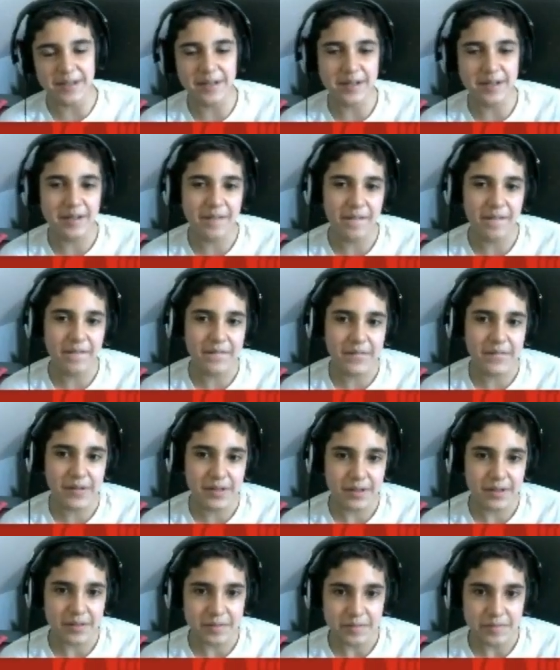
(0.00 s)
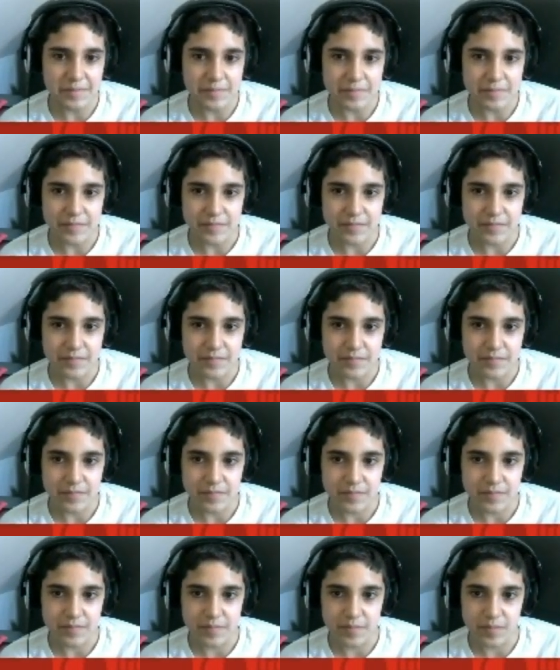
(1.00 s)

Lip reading: (no one is talking)